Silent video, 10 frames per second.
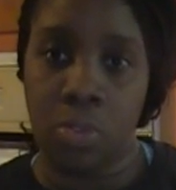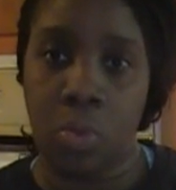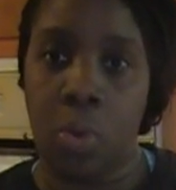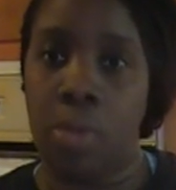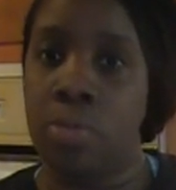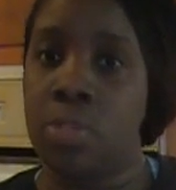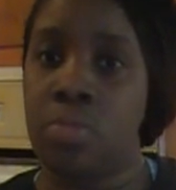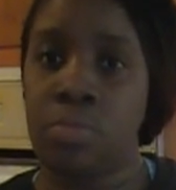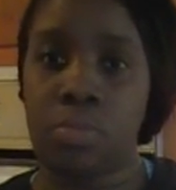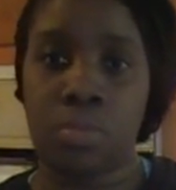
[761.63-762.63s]

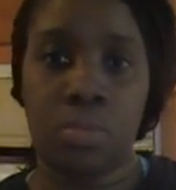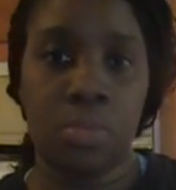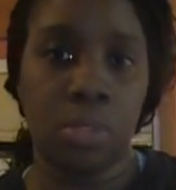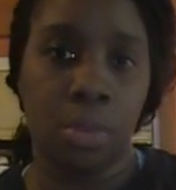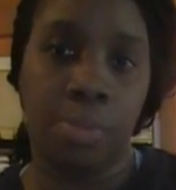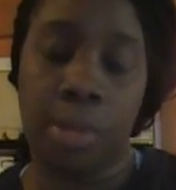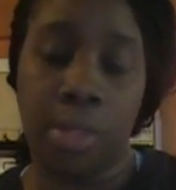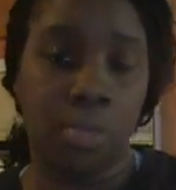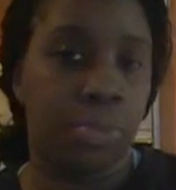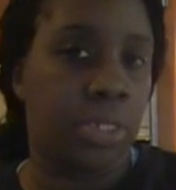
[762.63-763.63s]
oils,
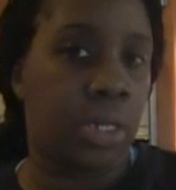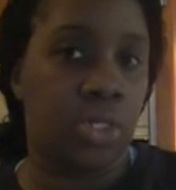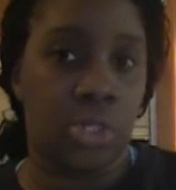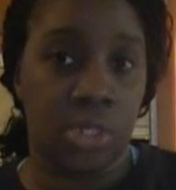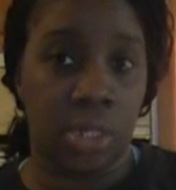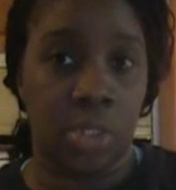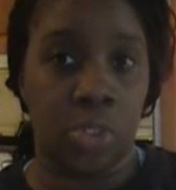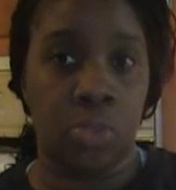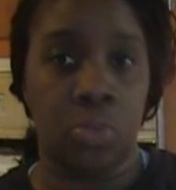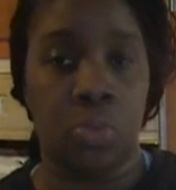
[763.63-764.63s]
plug the percentages
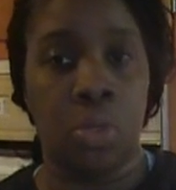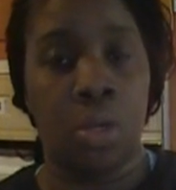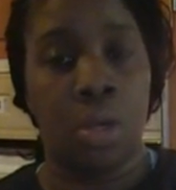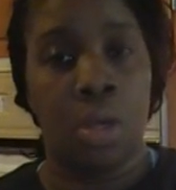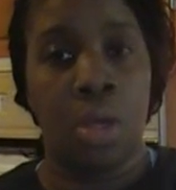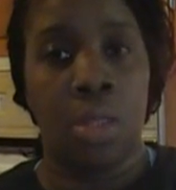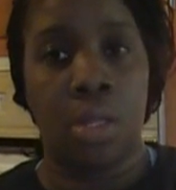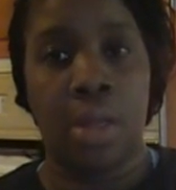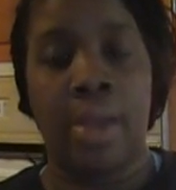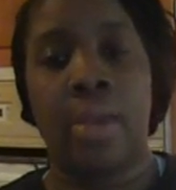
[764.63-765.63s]
into
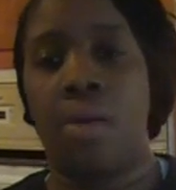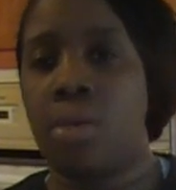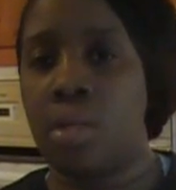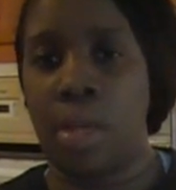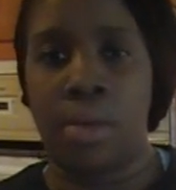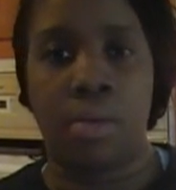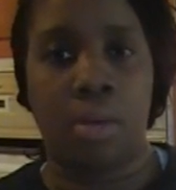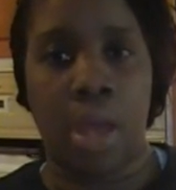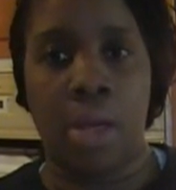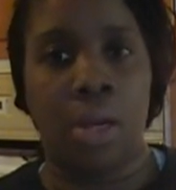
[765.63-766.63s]
the lye
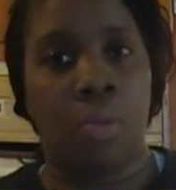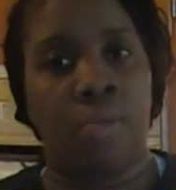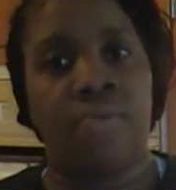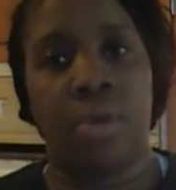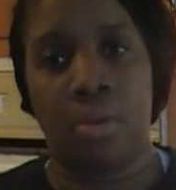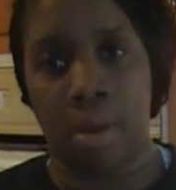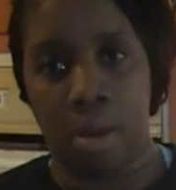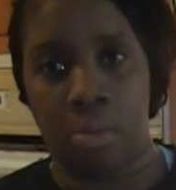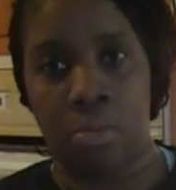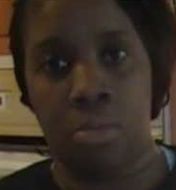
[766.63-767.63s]
calculator, and it will figure
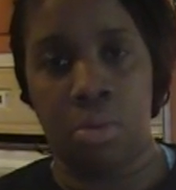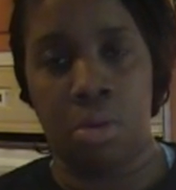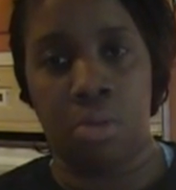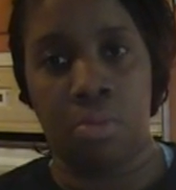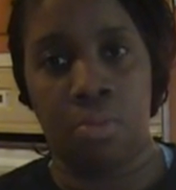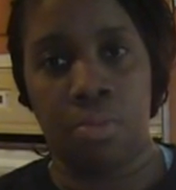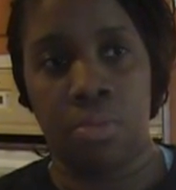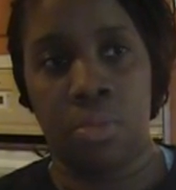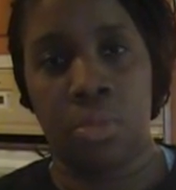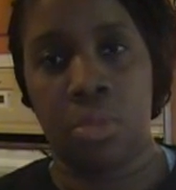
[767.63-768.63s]
out,
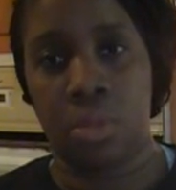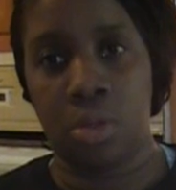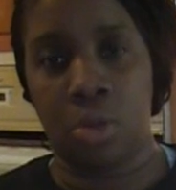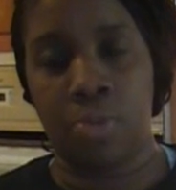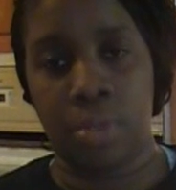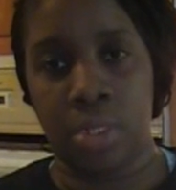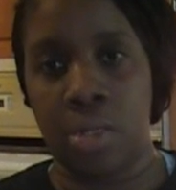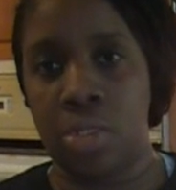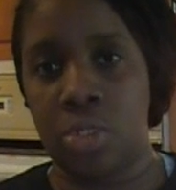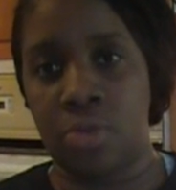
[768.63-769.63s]
your
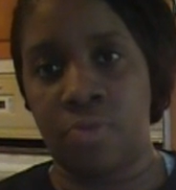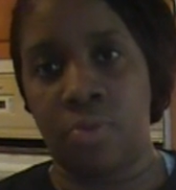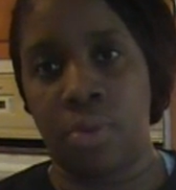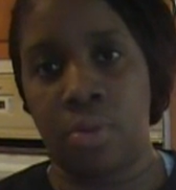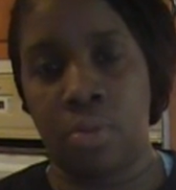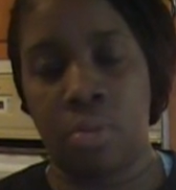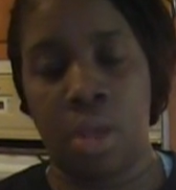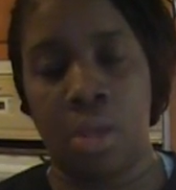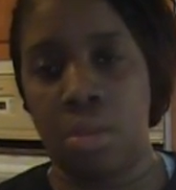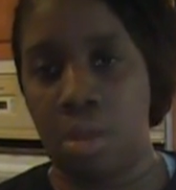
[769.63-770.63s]
percentages for you,
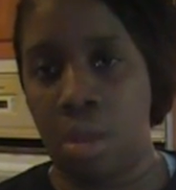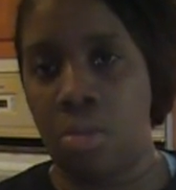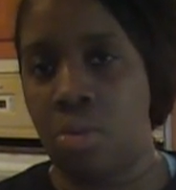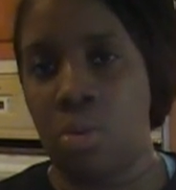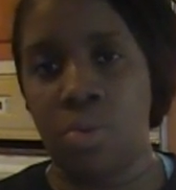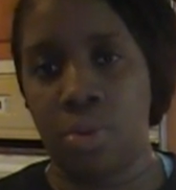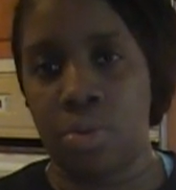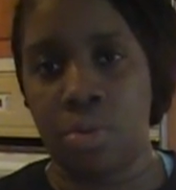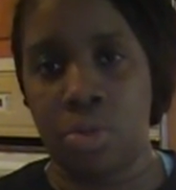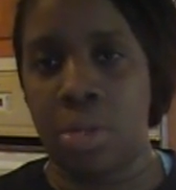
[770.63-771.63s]
and
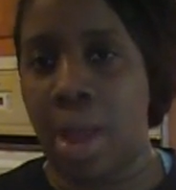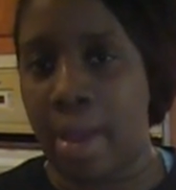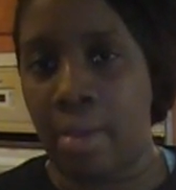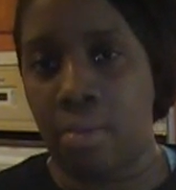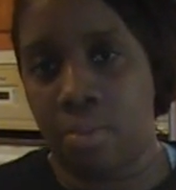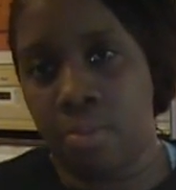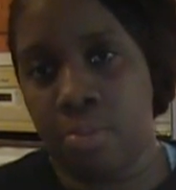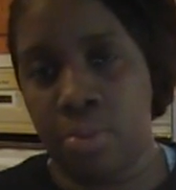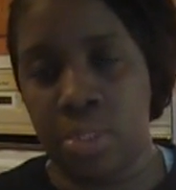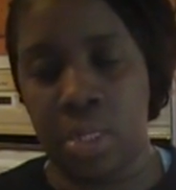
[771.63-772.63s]
your lye
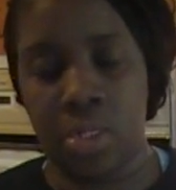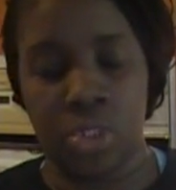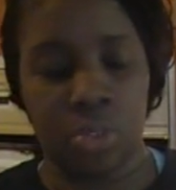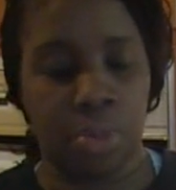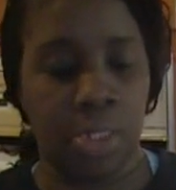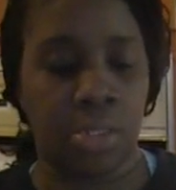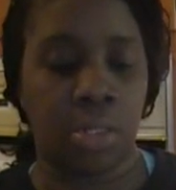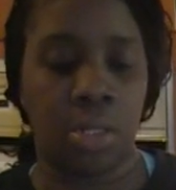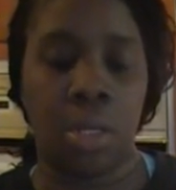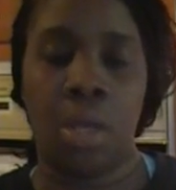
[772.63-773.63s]
percentages
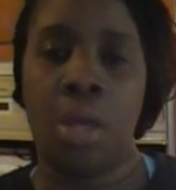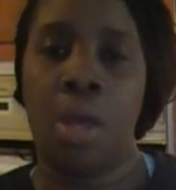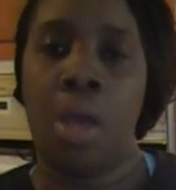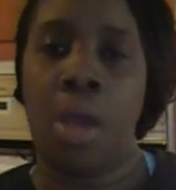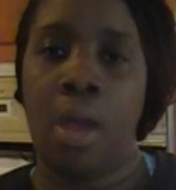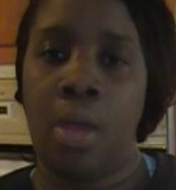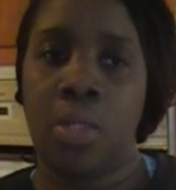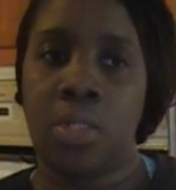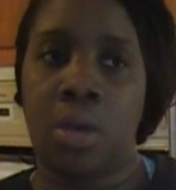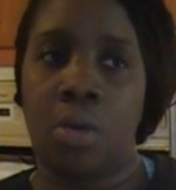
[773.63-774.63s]
basically.
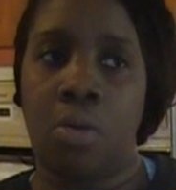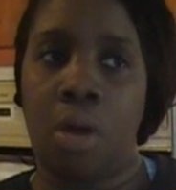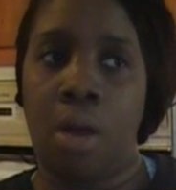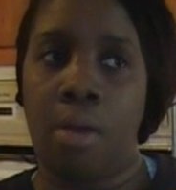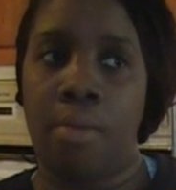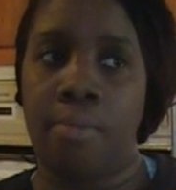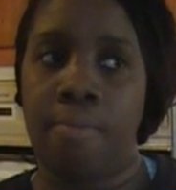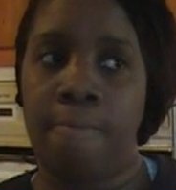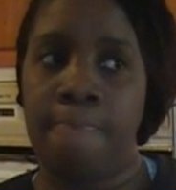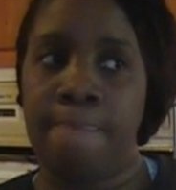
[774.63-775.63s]
So
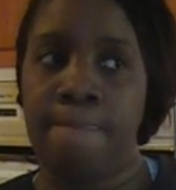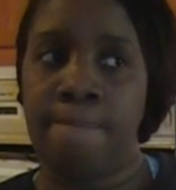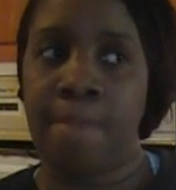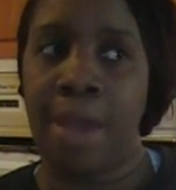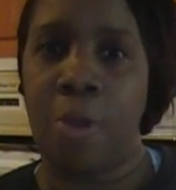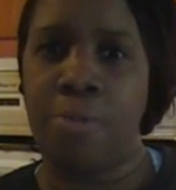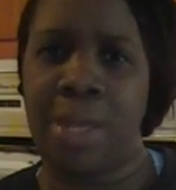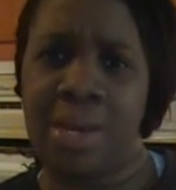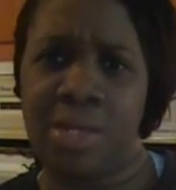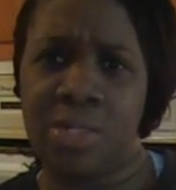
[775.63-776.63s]
I hope
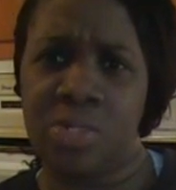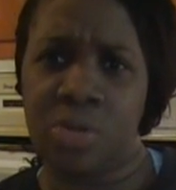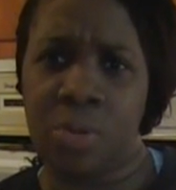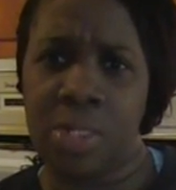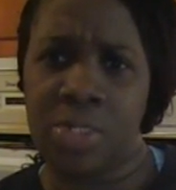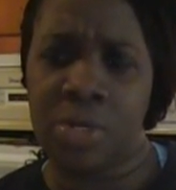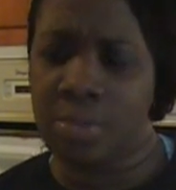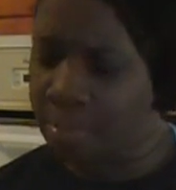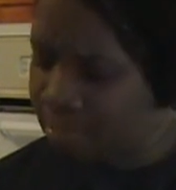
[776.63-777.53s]
that answers your question.